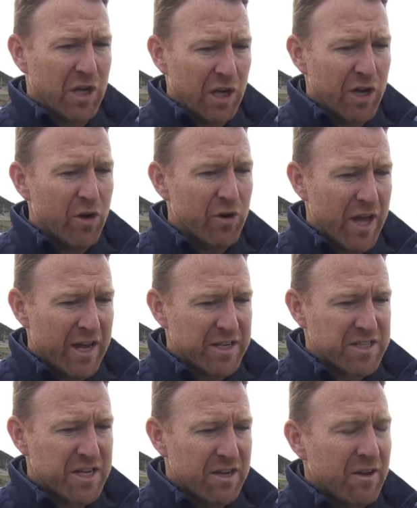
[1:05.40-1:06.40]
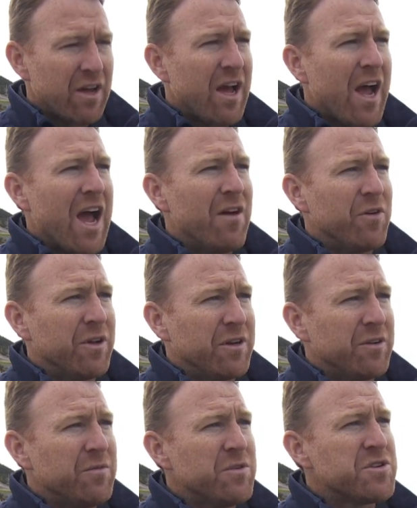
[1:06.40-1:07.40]
clear that it's
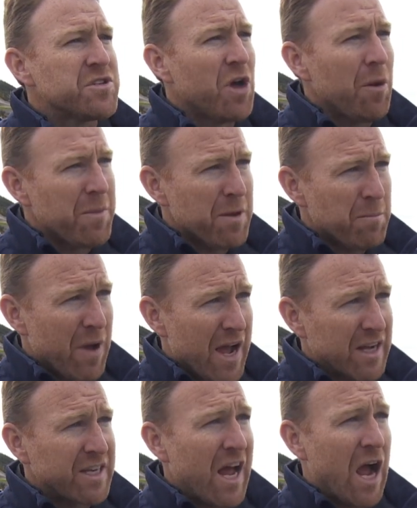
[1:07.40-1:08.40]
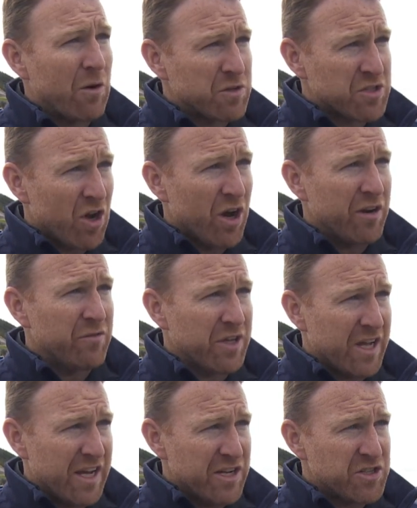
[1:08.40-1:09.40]
having some impact outside of
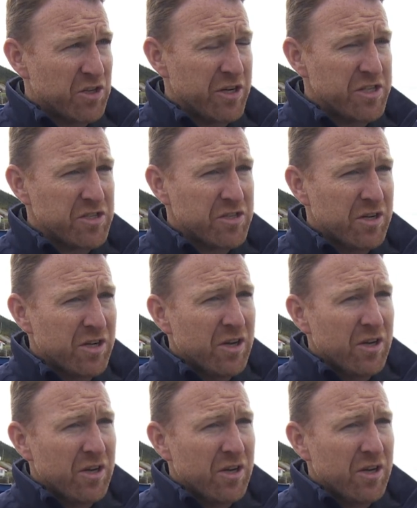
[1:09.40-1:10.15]
the cage sites.